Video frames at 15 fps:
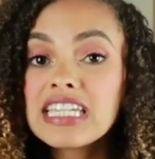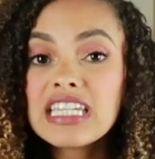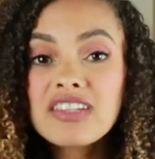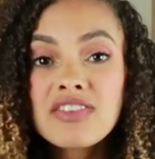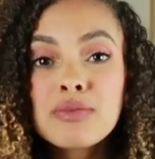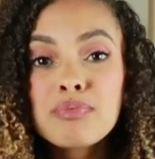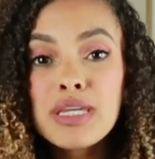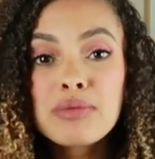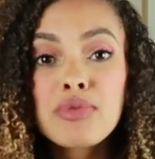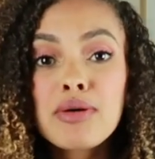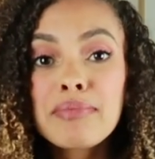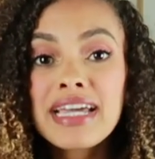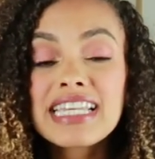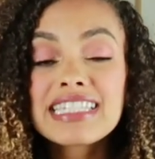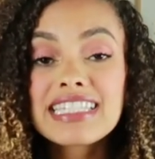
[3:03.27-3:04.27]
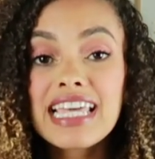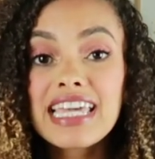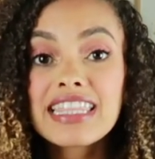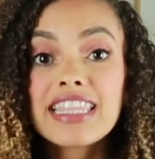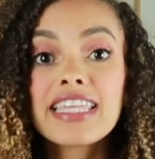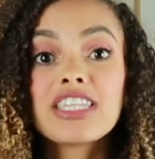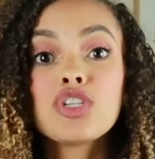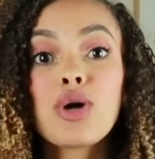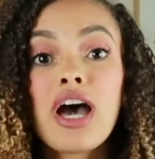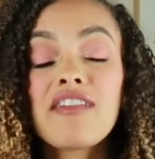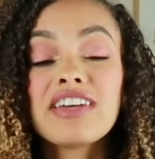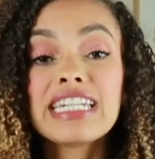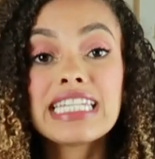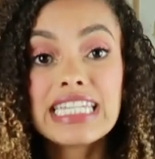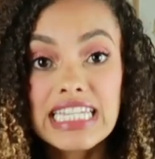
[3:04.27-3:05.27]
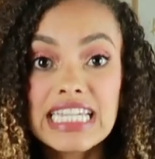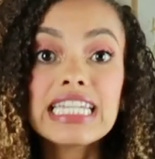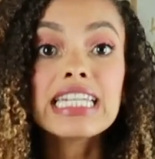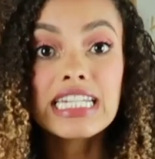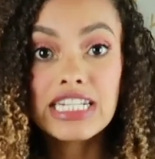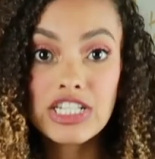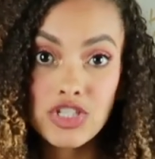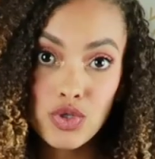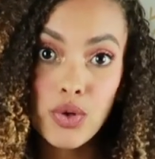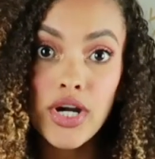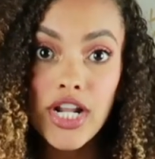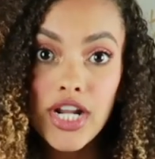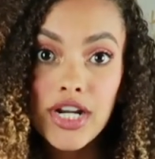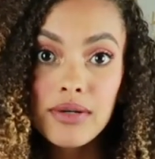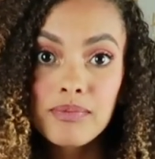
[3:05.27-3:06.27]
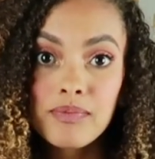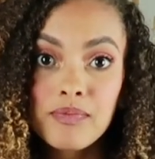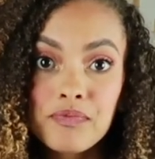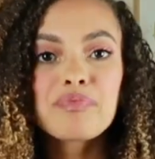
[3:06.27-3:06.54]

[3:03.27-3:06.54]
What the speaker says: Even people may say that you have an eating disorder.